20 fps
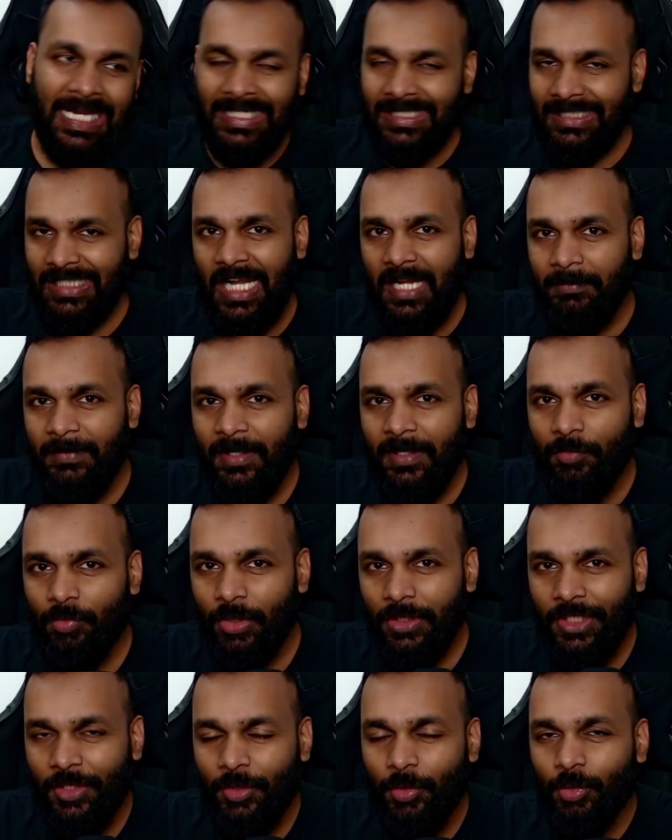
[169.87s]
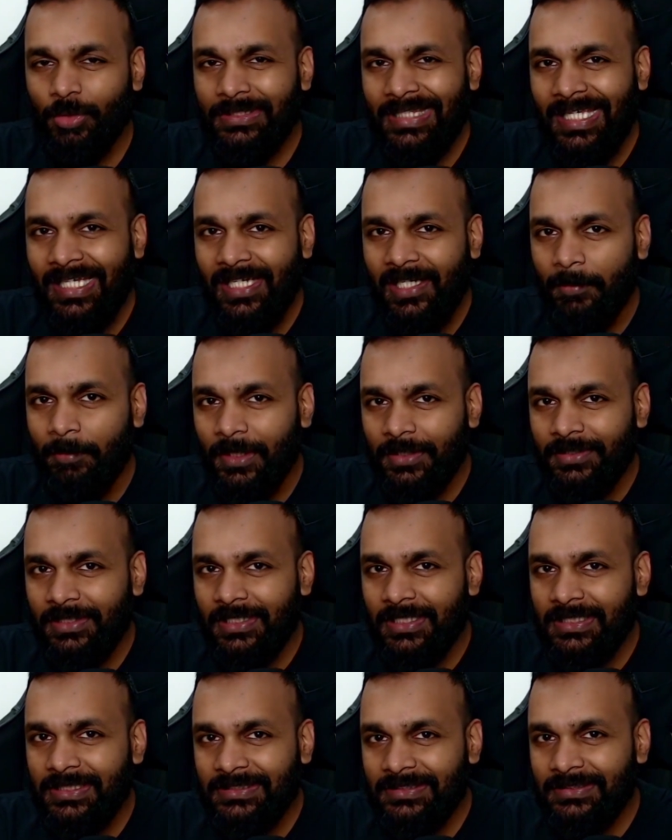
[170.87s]
Tell me what you think about
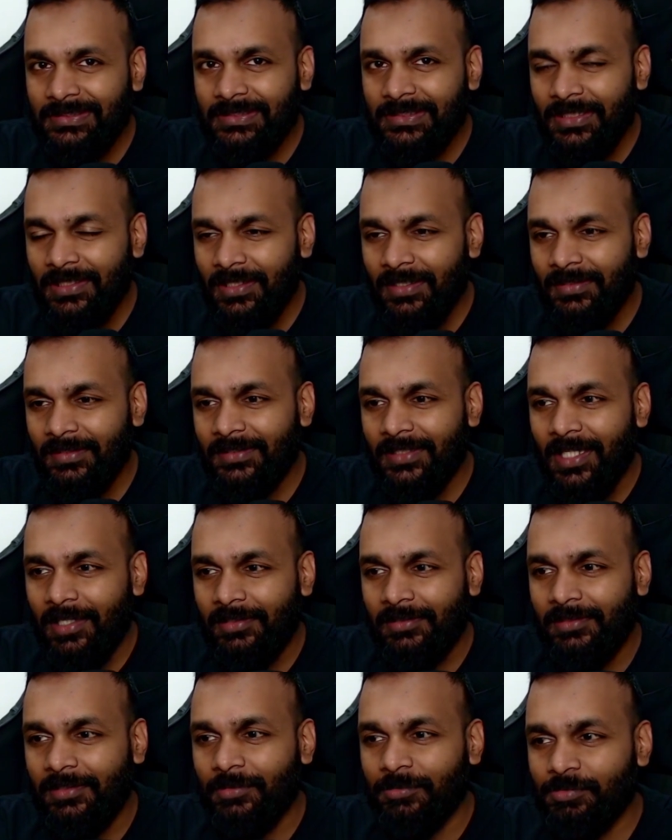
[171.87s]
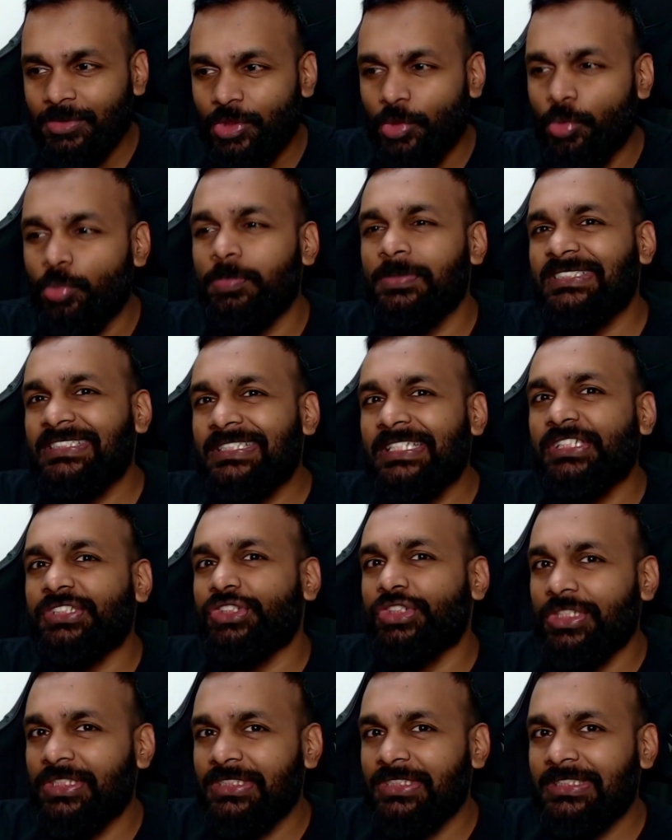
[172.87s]
this, that
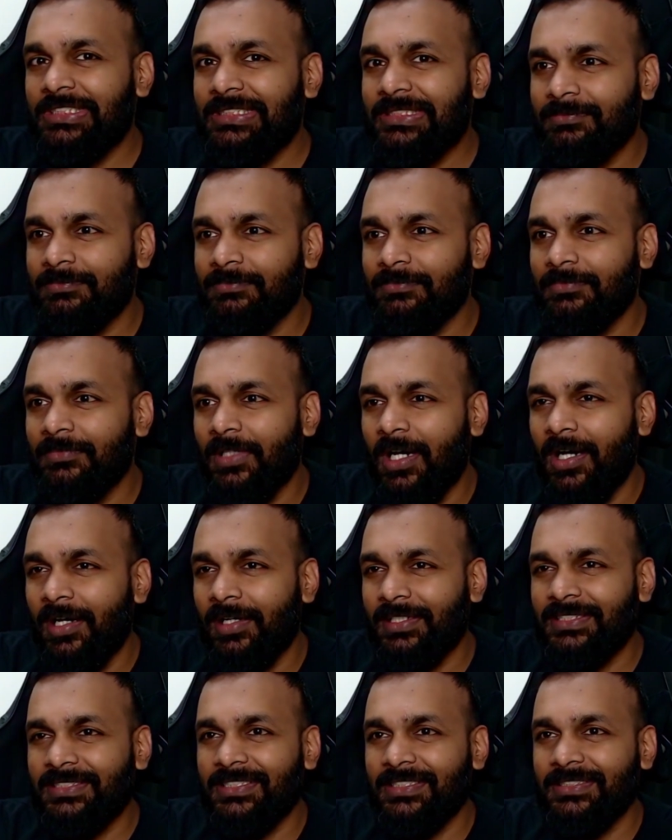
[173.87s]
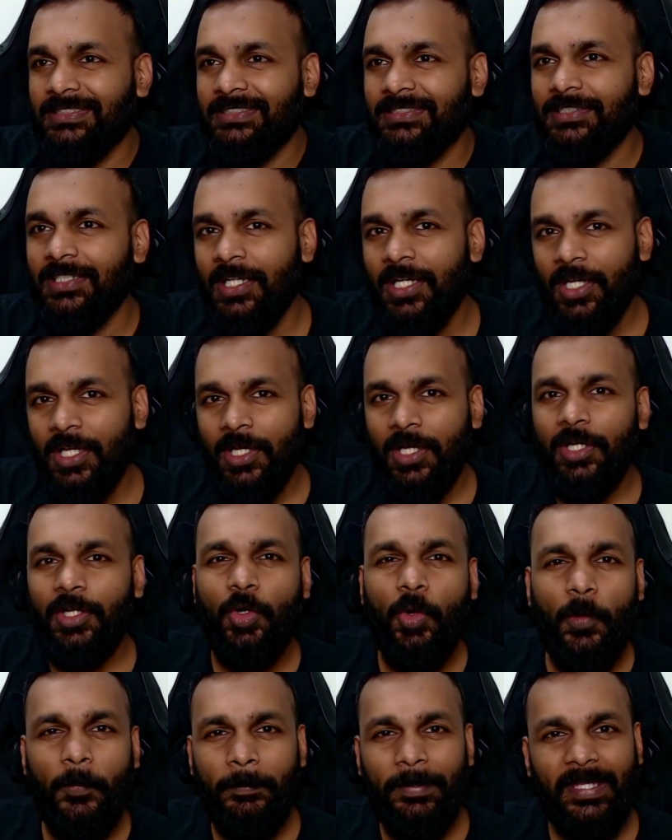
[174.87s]
superstitions are just
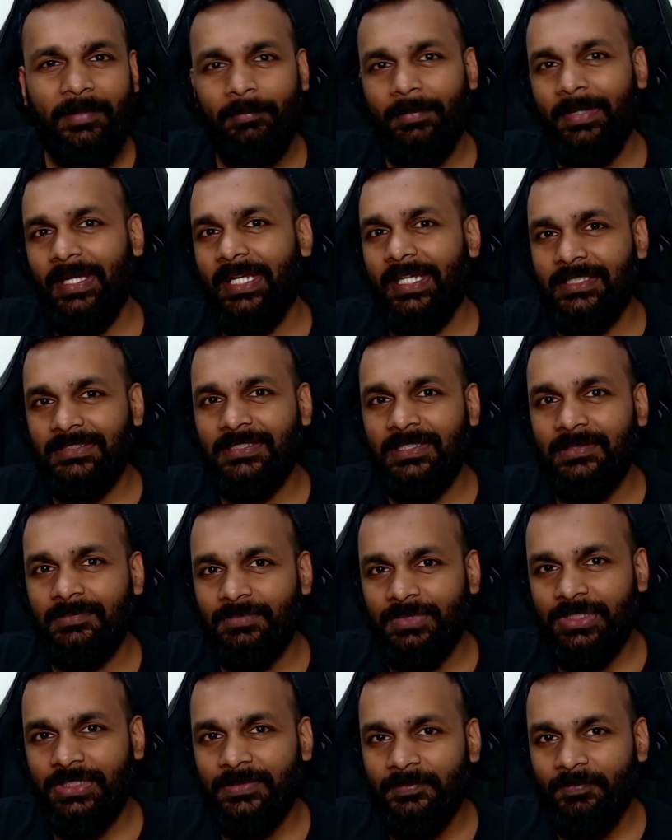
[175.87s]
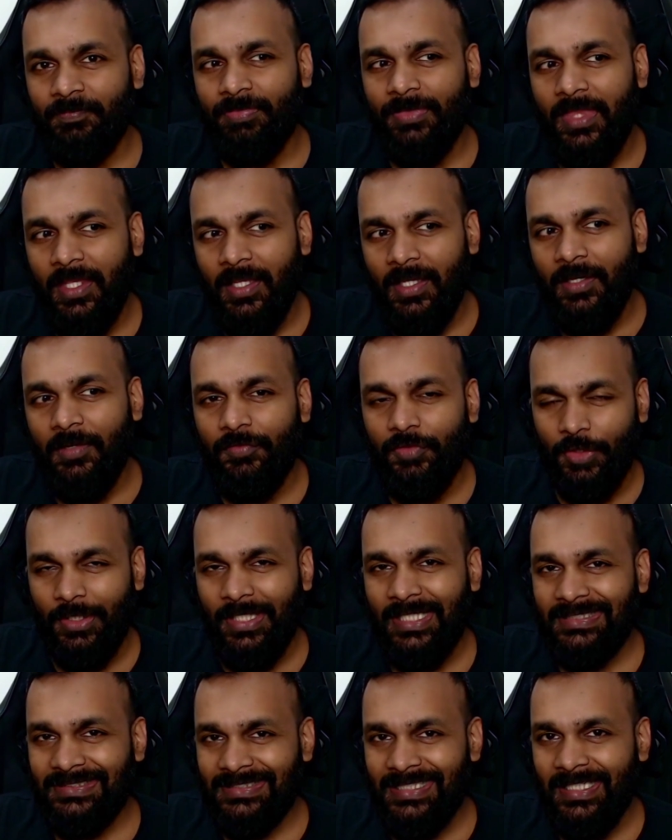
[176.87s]
coping mechanisms for
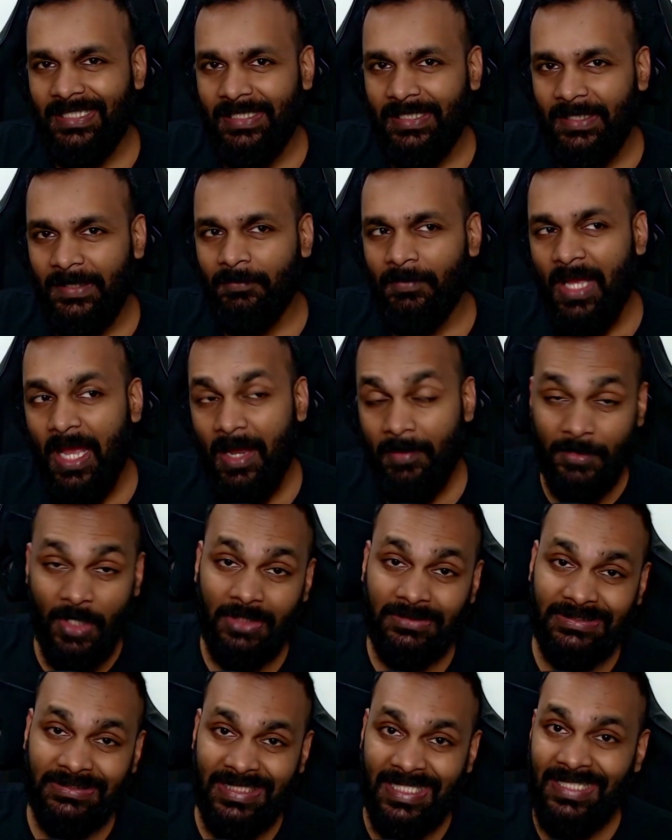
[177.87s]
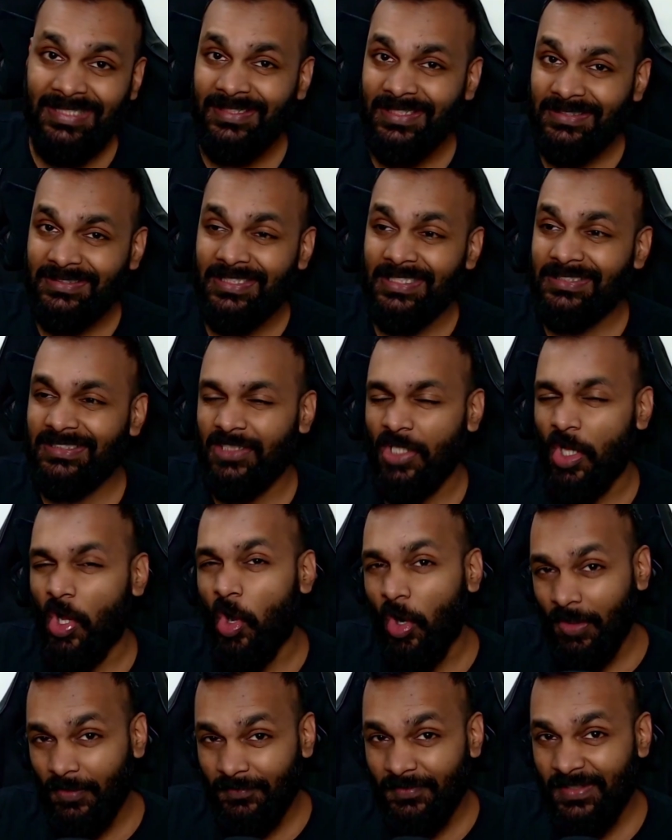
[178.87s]
anxiety. I'm not saying this is
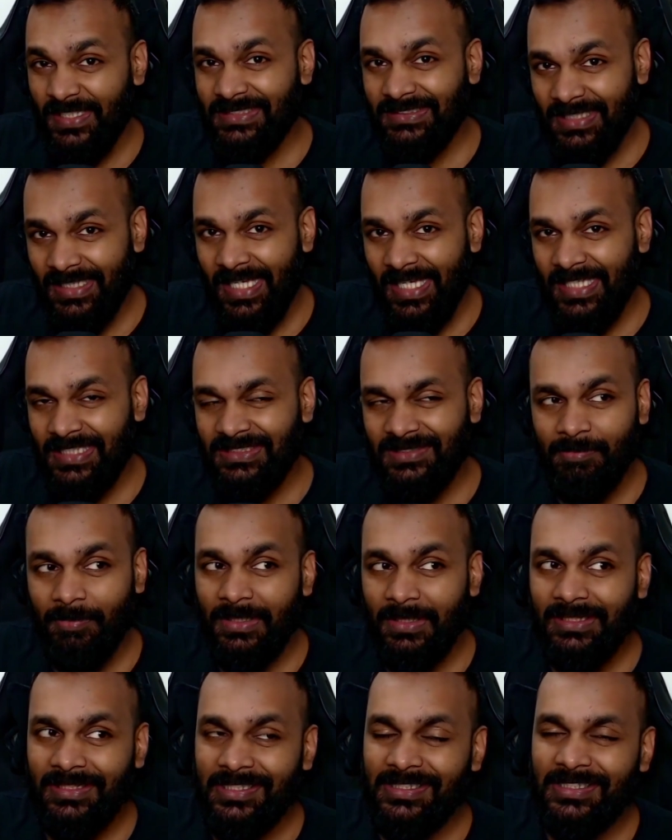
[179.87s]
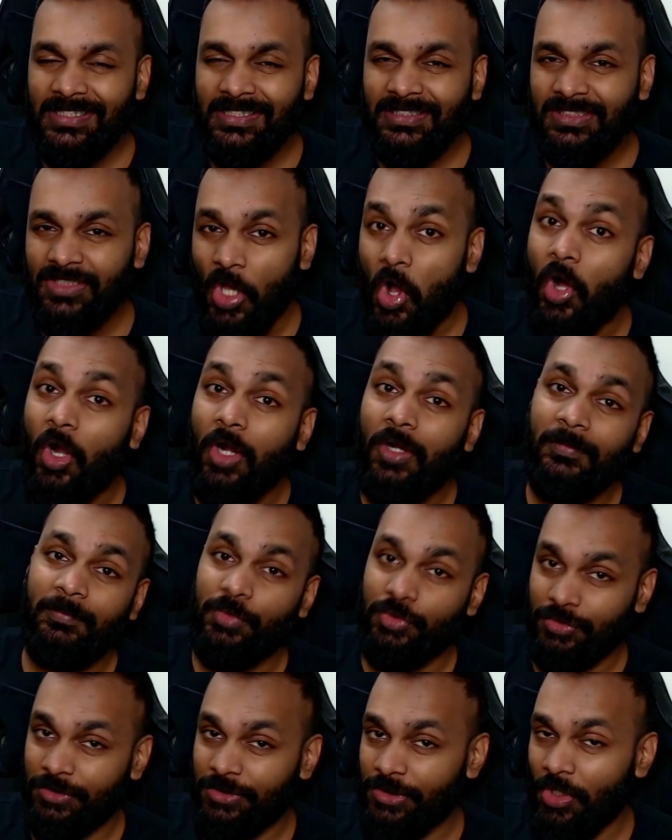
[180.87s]
always the case, but this is
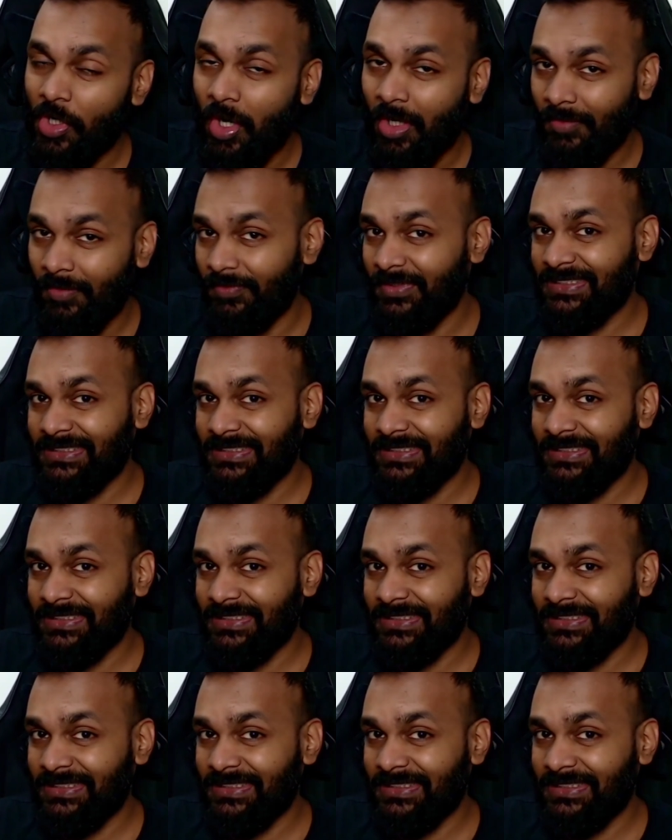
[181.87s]
almost always